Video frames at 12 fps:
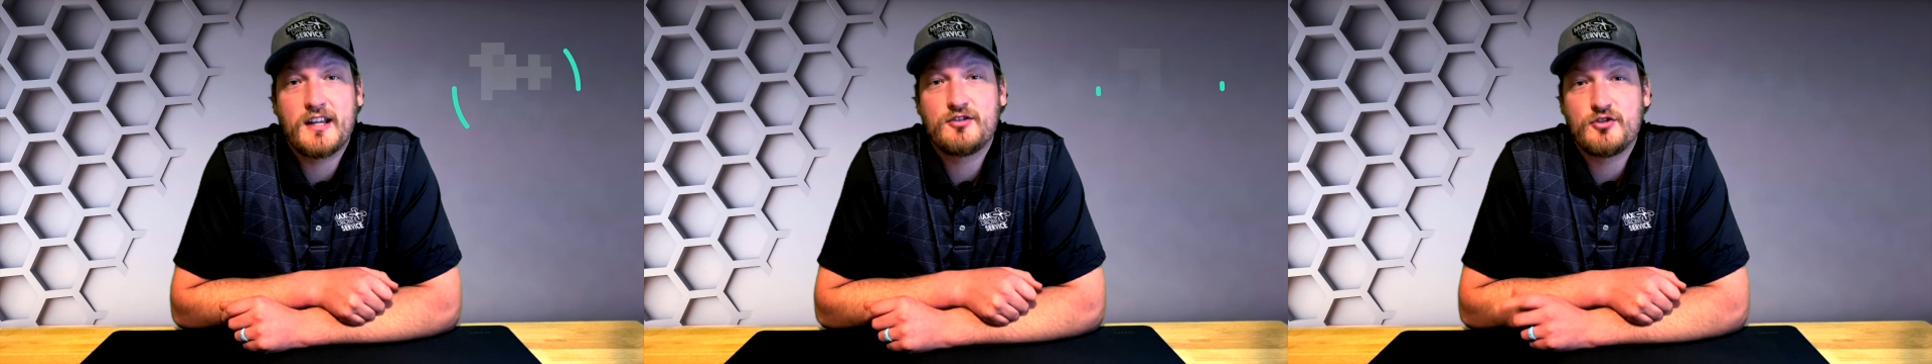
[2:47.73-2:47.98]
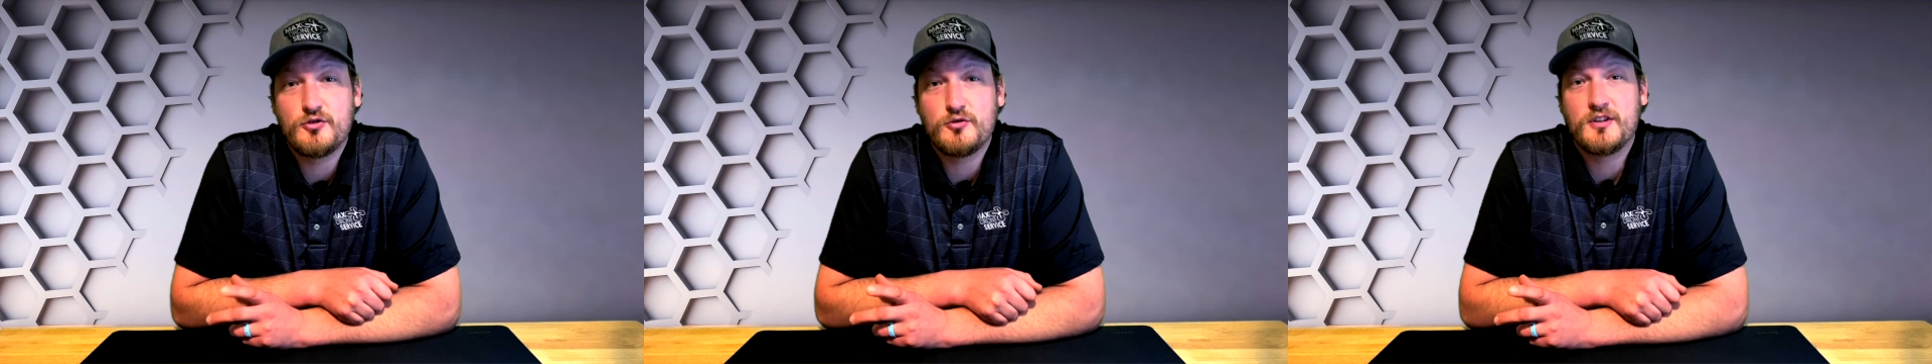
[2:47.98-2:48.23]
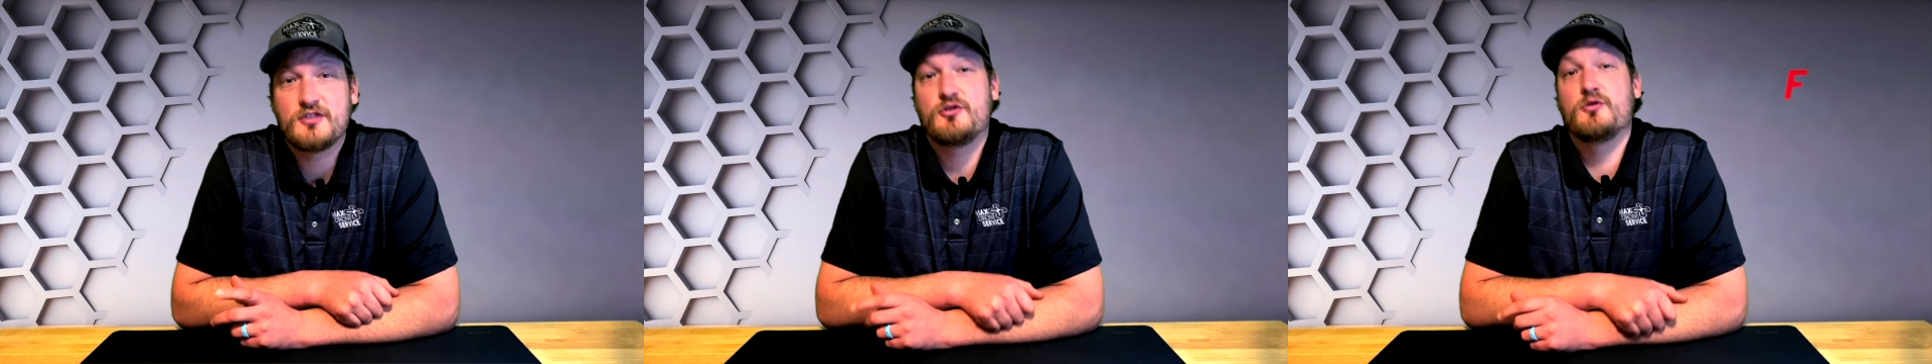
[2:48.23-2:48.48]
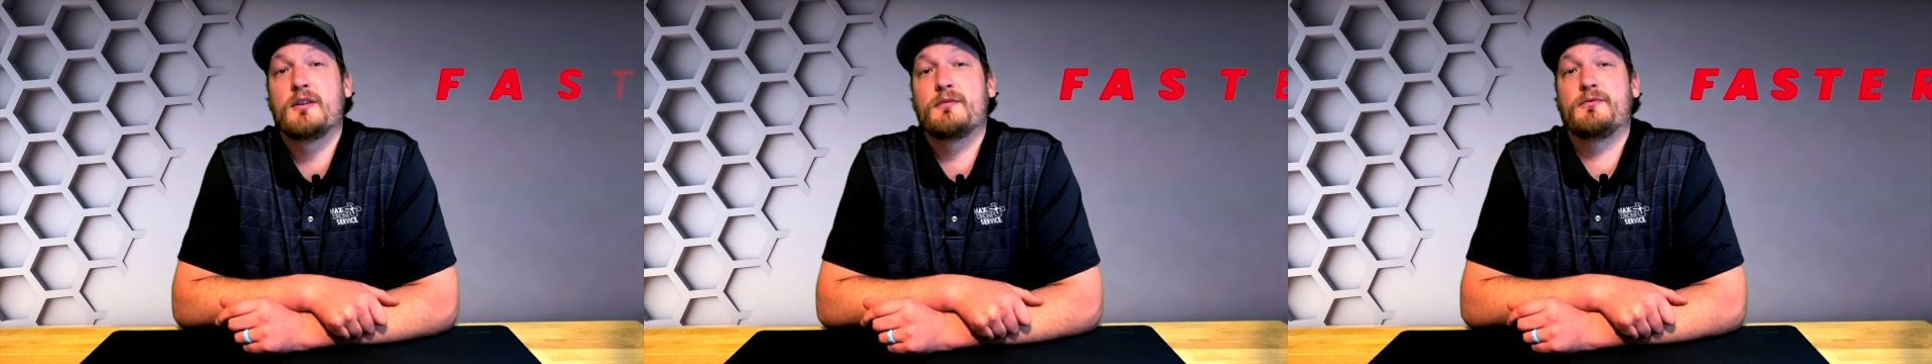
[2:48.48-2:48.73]
to get
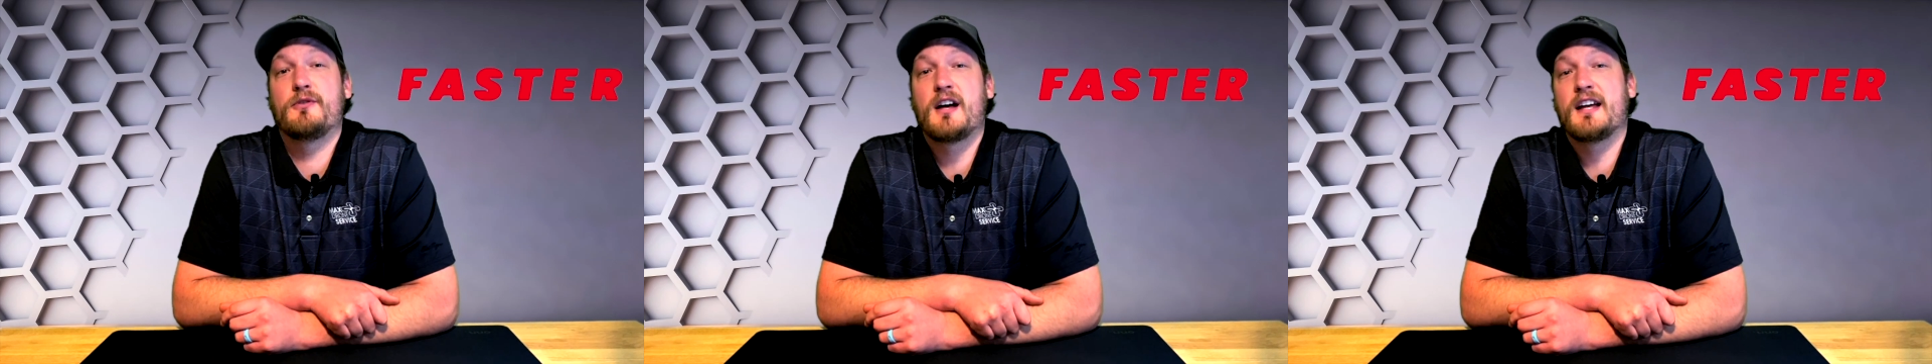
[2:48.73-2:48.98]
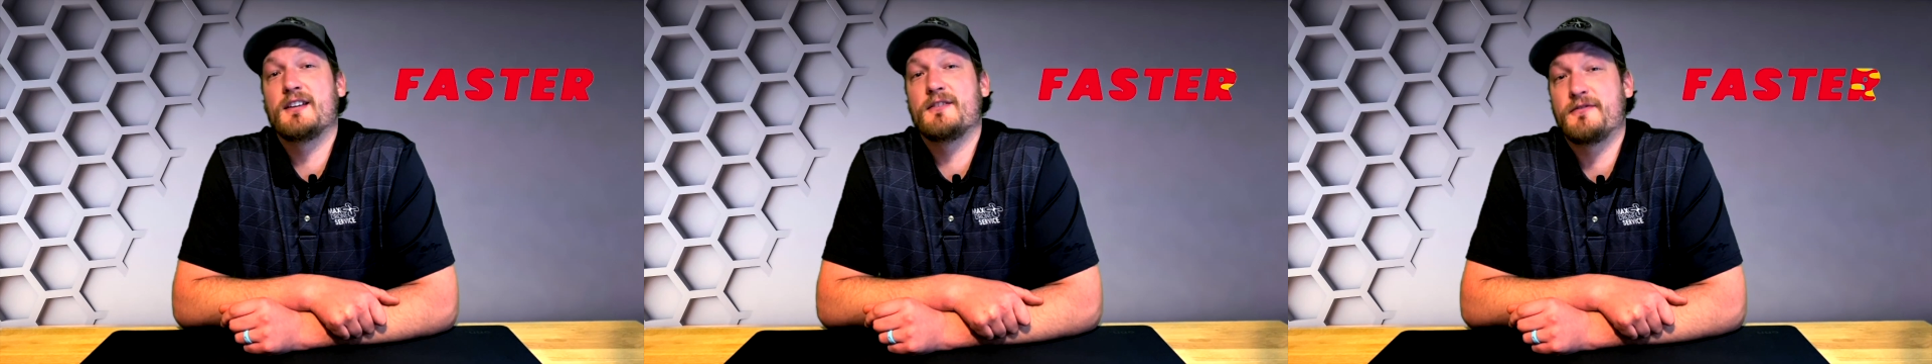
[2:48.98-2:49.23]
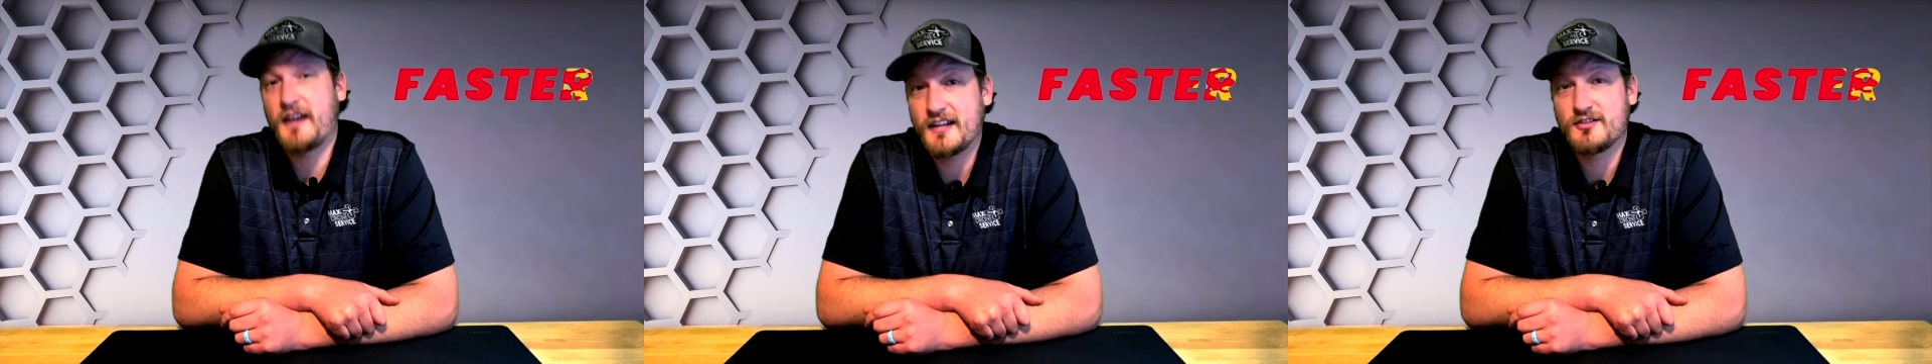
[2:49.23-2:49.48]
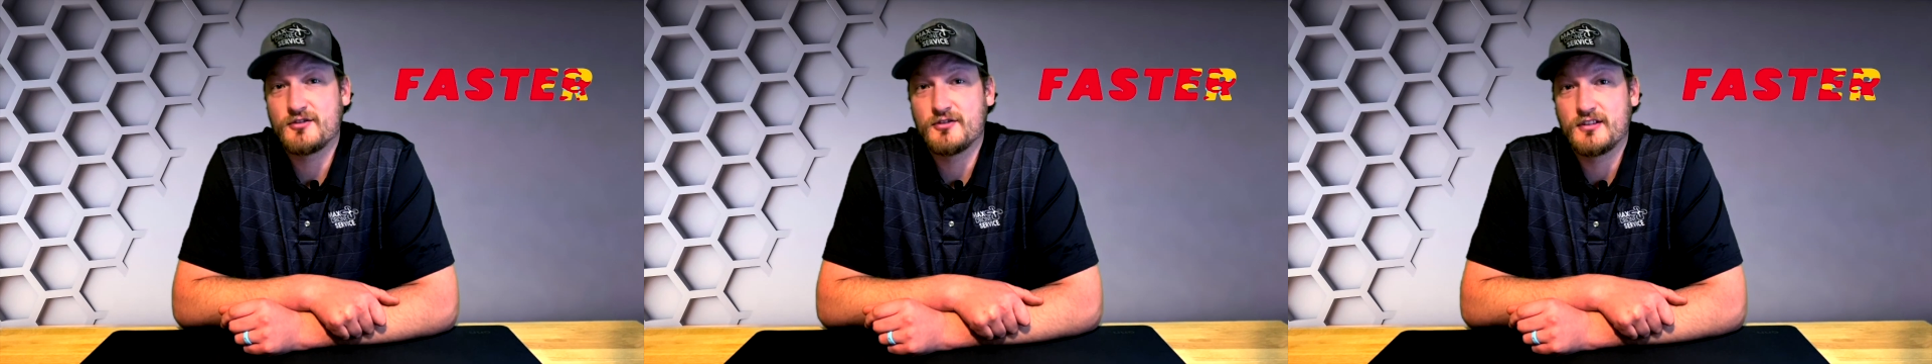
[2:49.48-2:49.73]
you up flying
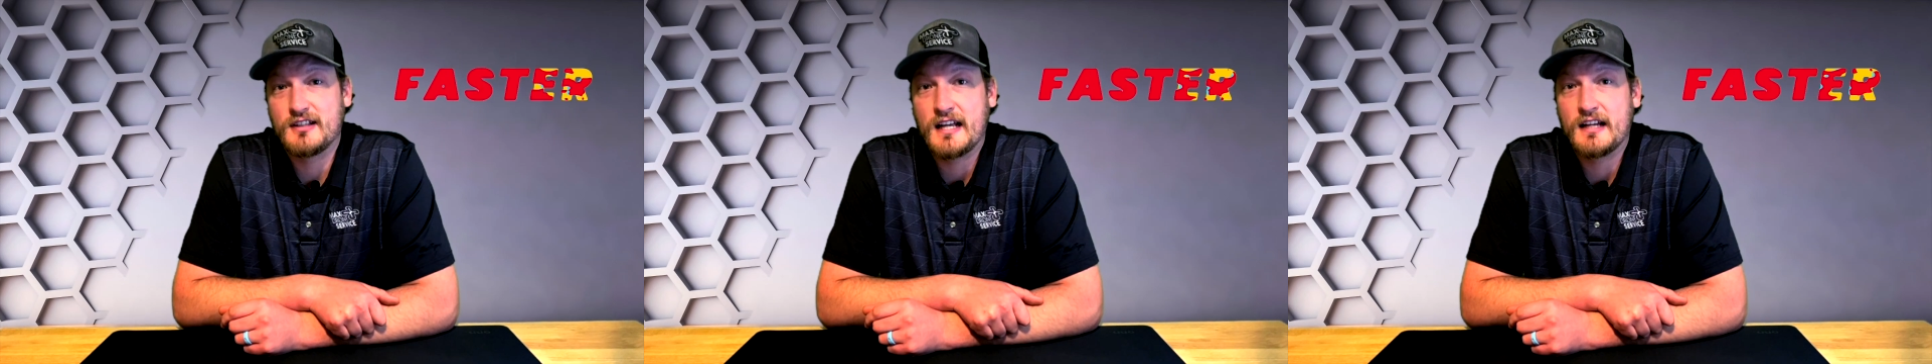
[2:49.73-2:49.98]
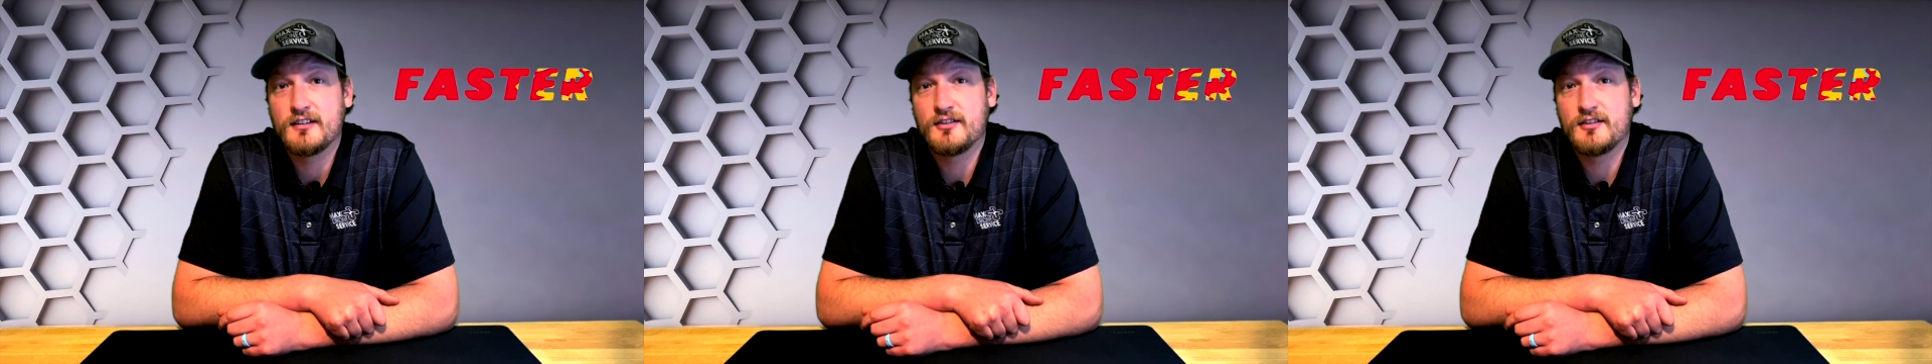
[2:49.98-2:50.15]
faster than that.